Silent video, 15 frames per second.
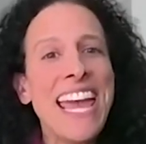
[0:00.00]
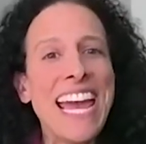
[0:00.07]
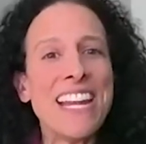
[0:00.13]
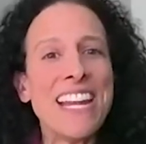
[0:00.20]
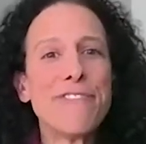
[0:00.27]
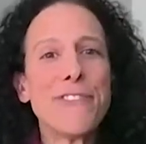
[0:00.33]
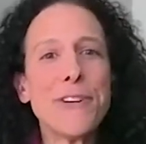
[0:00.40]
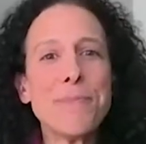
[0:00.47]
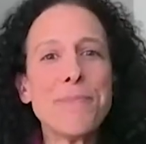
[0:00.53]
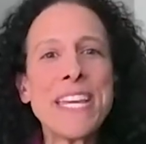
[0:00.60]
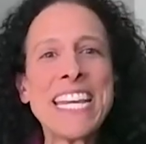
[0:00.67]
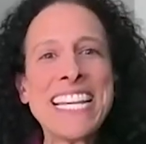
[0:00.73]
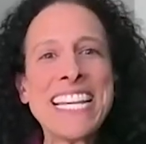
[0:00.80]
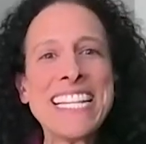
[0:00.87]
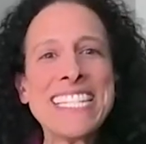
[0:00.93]
And for
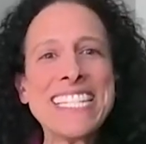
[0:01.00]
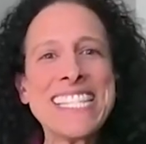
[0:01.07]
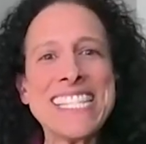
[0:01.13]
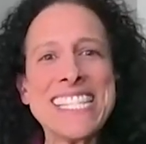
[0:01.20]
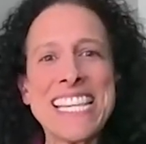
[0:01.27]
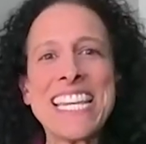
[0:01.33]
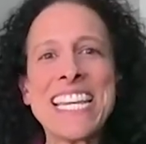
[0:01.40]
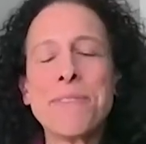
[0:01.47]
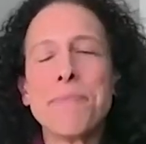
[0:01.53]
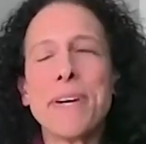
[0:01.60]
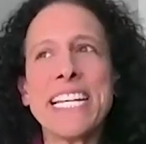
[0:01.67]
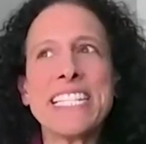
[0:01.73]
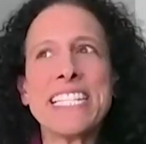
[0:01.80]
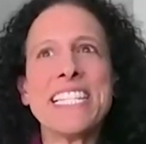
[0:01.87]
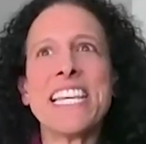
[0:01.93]
me, seeing
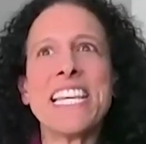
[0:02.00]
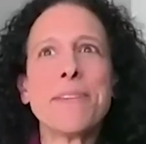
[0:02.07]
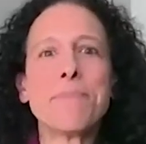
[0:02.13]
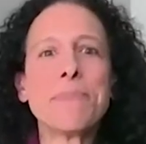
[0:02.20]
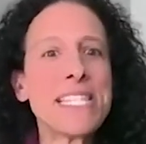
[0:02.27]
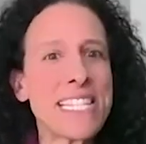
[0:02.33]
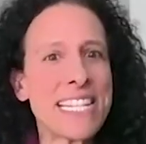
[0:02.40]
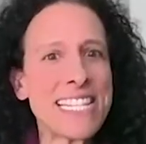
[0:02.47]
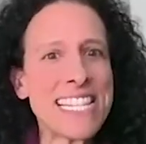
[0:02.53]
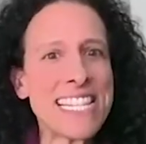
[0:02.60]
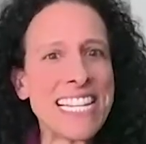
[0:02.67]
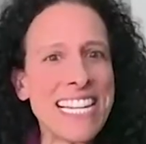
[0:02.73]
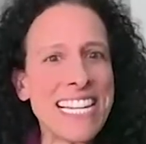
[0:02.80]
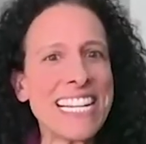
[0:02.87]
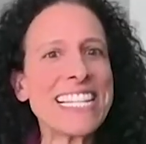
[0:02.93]
my team
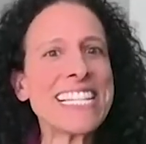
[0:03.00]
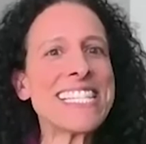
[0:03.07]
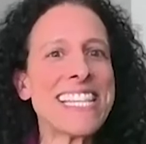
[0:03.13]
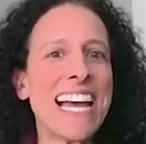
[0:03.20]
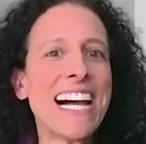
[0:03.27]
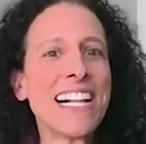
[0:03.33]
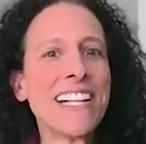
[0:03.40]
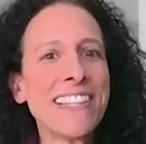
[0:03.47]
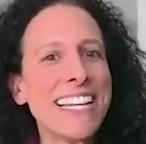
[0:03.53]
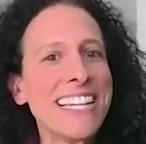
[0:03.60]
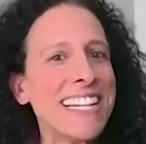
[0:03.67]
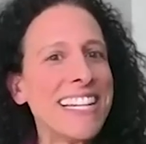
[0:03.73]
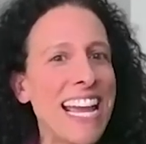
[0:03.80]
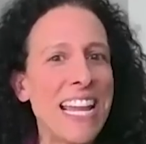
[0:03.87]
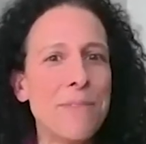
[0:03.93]
succeed and excel
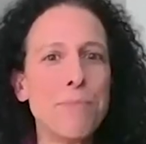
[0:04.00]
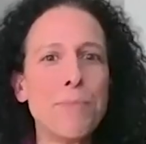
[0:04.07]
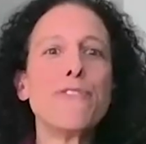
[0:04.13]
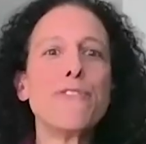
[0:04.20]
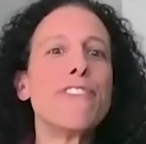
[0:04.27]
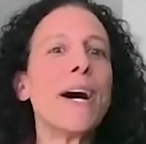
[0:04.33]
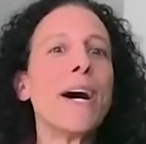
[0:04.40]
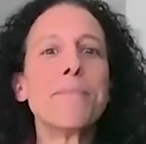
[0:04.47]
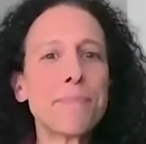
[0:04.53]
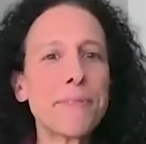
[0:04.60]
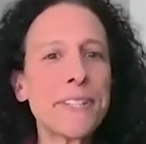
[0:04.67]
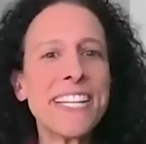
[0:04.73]
and and move up,